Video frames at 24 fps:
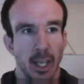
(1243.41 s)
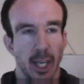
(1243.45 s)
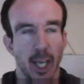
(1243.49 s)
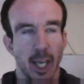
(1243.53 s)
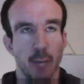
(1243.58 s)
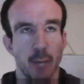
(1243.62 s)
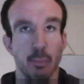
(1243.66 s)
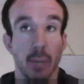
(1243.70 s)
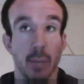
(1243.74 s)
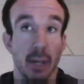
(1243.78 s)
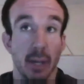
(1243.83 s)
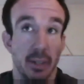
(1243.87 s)

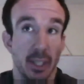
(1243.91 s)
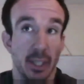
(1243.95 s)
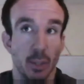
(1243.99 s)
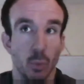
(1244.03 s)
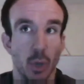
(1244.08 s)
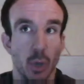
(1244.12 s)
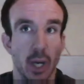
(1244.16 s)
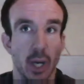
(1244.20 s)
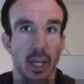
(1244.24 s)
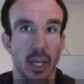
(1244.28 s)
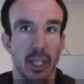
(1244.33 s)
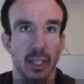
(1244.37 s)
But I think
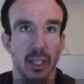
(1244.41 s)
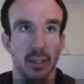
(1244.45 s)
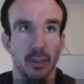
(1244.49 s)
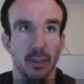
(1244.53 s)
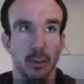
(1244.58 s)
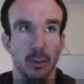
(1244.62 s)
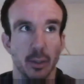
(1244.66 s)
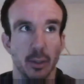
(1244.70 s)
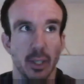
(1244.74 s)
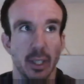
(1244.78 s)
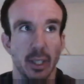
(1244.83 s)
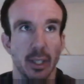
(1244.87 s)
work
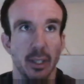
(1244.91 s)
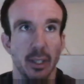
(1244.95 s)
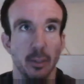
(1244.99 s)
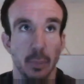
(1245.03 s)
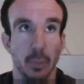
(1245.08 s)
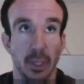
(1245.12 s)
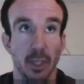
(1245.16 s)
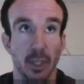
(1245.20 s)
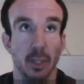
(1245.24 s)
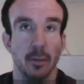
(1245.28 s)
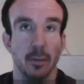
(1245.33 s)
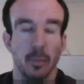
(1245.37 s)
has
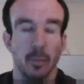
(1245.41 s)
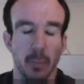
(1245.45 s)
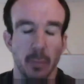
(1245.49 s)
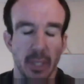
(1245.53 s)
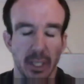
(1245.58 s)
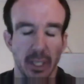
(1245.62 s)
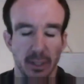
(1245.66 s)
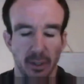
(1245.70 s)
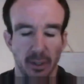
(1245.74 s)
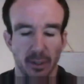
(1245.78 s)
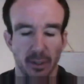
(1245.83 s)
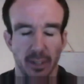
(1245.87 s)
been good for me
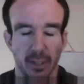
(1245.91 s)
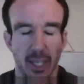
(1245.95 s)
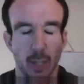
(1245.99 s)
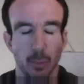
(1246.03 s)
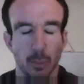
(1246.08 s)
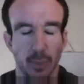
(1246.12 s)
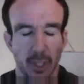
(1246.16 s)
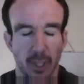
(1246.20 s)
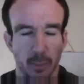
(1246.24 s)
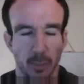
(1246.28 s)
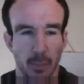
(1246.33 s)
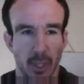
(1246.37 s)
because it's
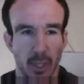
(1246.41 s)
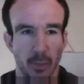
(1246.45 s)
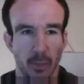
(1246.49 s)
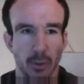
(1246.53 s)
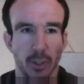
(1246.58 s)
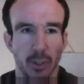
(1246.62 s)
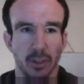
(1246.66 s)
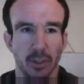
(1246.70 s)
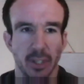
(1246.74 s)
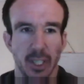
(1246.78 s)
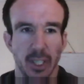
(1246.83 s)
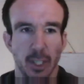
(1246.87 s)
helped give me a
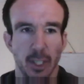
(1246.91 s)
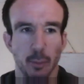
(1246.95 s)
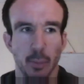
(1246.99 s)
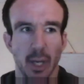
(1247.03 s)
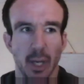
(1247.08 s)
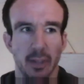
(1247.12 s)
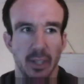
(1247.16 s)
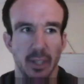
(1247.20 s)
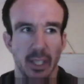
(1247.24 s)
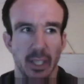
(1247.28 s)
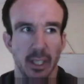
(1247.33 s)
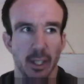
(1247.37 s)
routine.
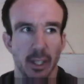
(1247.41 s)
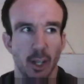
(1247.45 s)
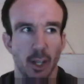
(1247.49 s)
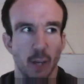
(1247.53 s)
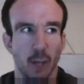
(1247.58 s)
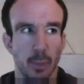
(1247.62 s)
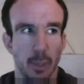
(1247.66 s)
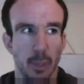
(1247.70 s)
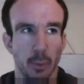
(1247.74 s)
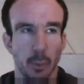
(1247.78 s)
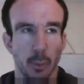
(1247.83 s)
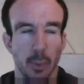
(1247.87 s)
But I think a lot
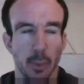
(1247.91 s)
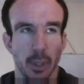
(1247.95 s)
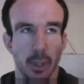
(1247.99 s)
of people